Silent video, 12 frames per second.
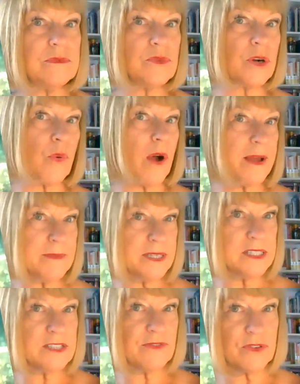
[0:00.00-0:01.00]

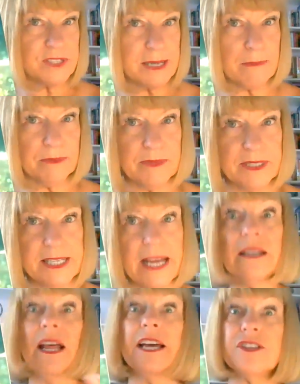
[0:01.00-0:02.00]
requirements for supplements,
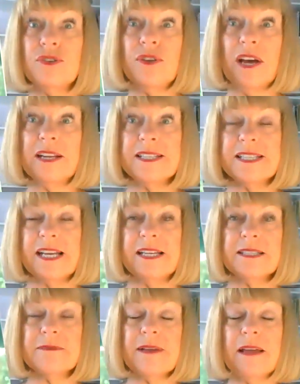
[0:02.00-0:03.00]
unlike the United
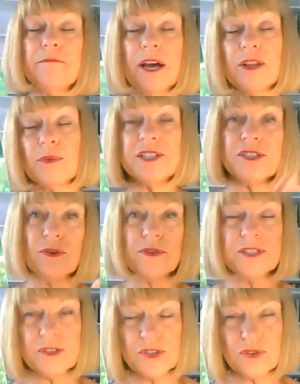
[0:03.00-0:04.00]
States. And by the way, so
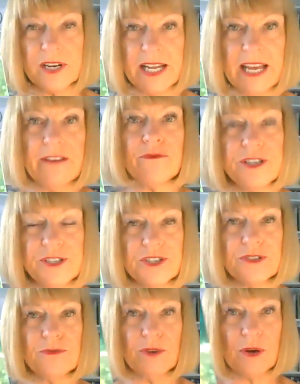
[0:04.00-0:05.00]
does Australia have
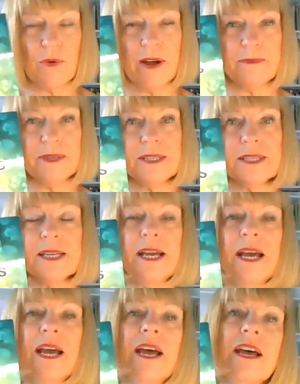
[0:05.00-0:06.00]
rigid requirements.
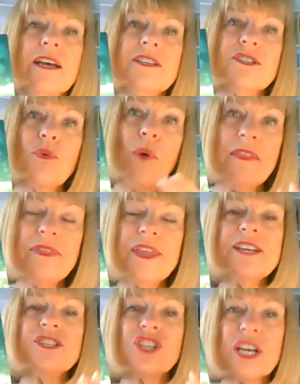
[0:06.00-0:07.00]
So one
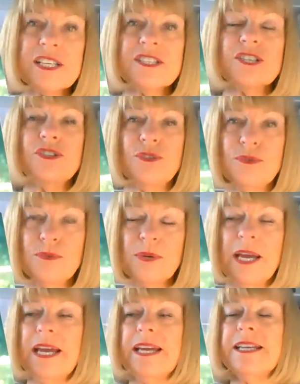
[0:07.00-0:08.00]
thing just to do
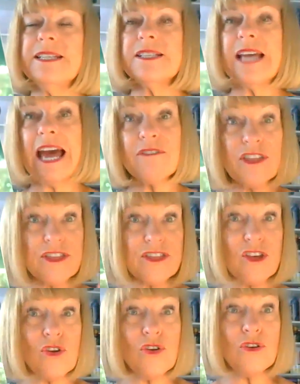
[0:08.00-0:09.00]
is to have a
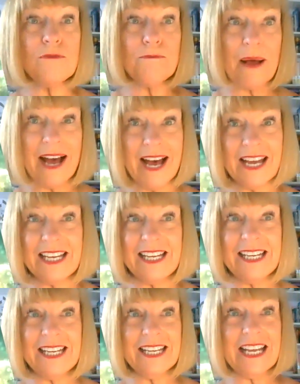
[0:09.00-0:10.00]
third
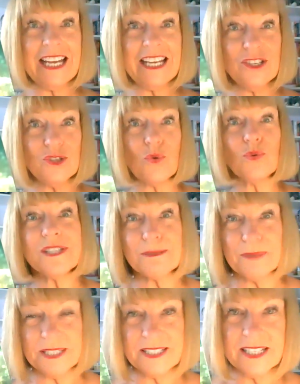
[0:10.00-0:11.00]
party
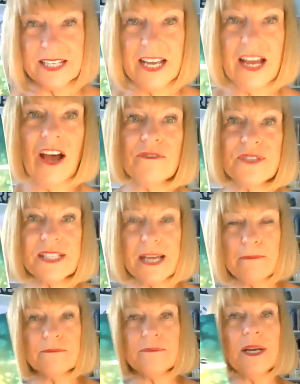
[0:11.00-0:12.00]
endorsement of
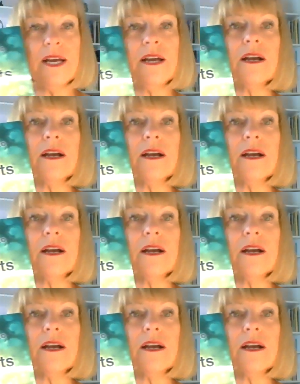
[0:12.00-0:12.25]
some